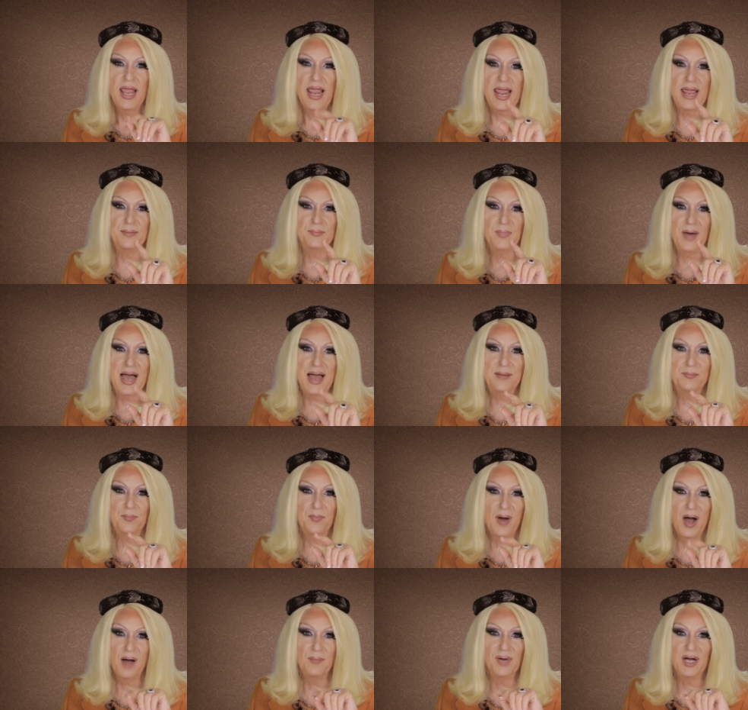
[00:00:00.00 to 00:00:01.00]
and my
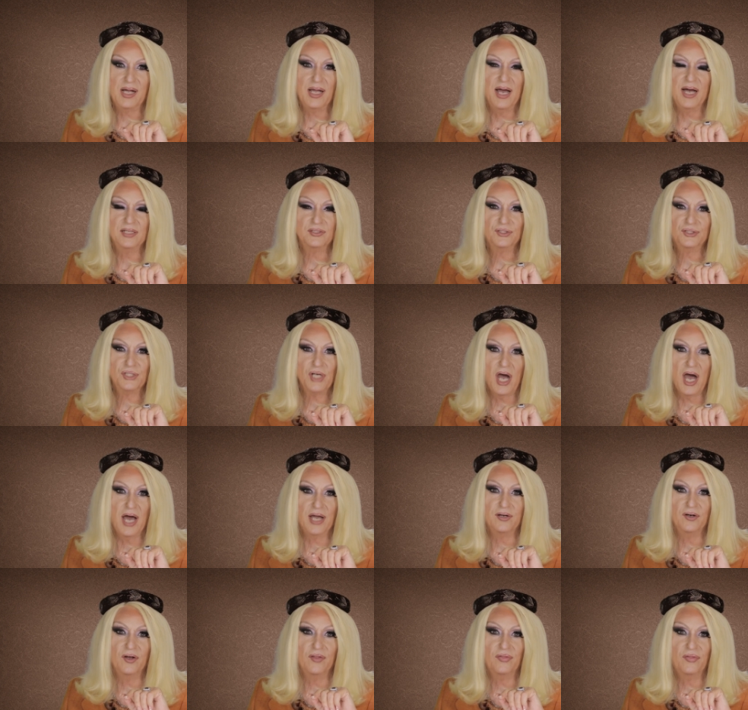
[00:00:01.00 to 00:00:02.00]
mama got
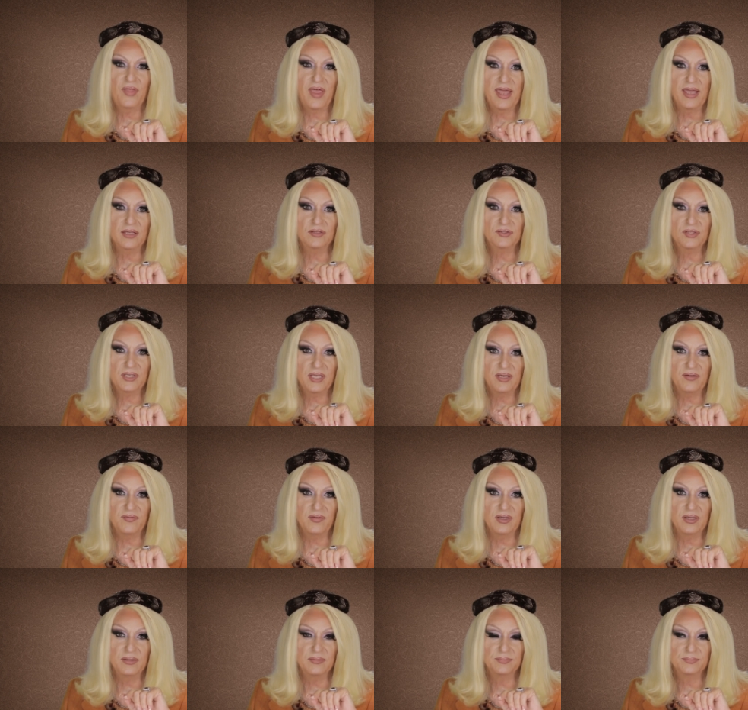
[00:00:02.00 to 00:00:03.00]
shot on
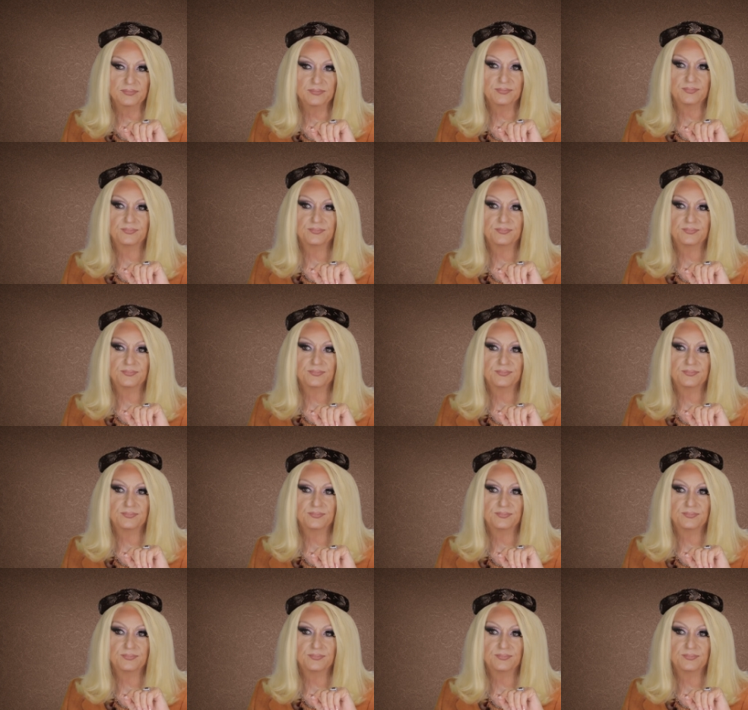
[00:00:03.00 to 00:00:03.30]
Thanksgiving.